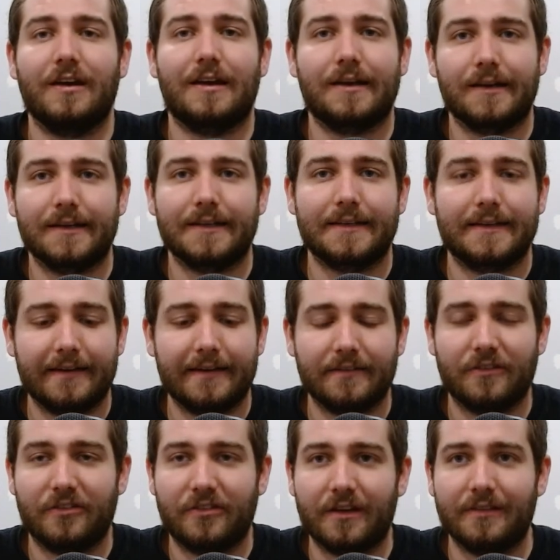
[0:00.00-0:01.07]
I can't
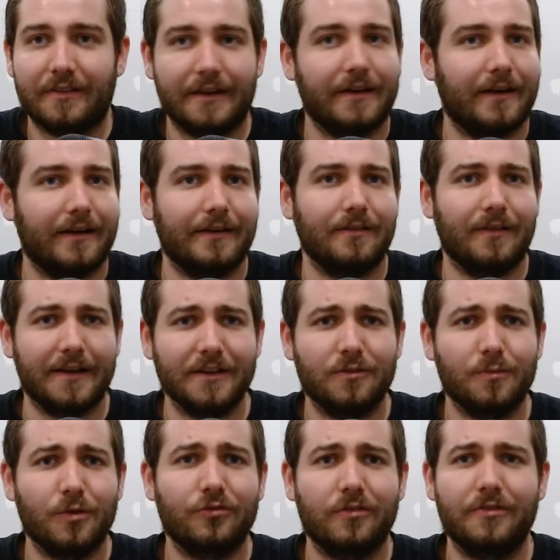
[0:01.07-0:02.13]
say that I liked
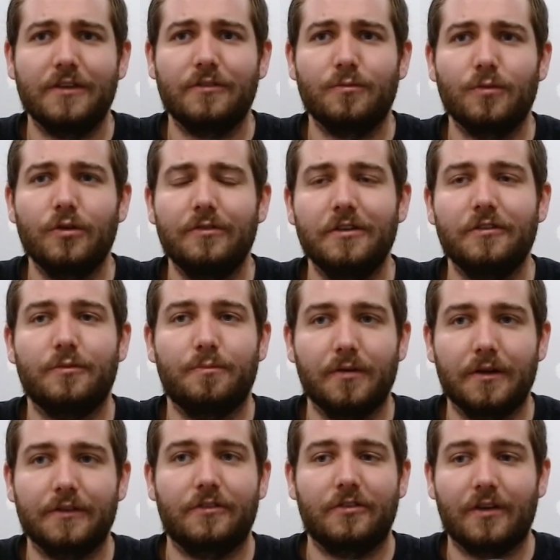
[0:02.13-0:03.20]
most of these movies,
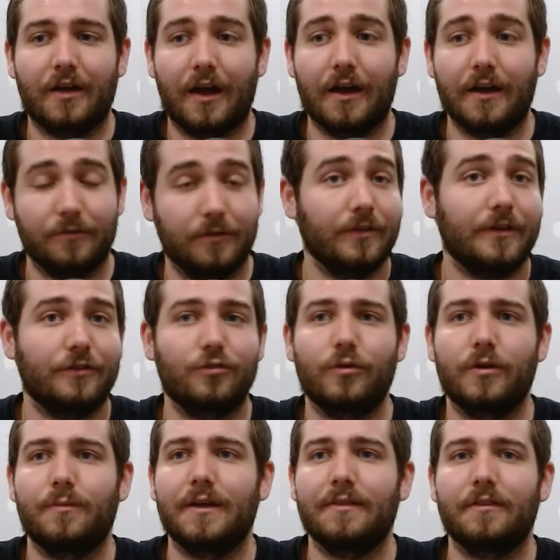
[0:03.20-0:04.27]
but I really
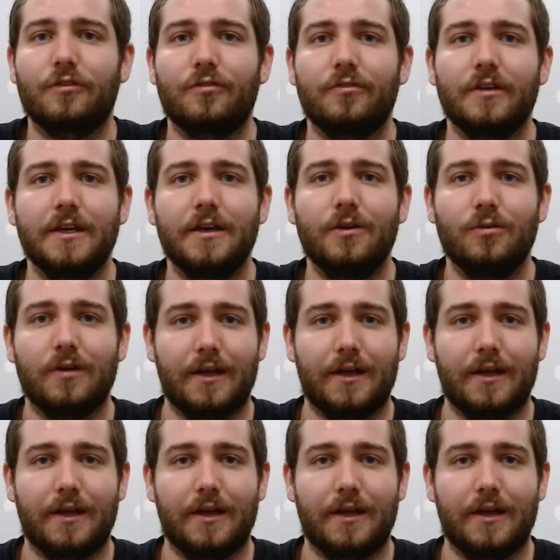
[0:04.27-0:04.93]
enjoyed making this video,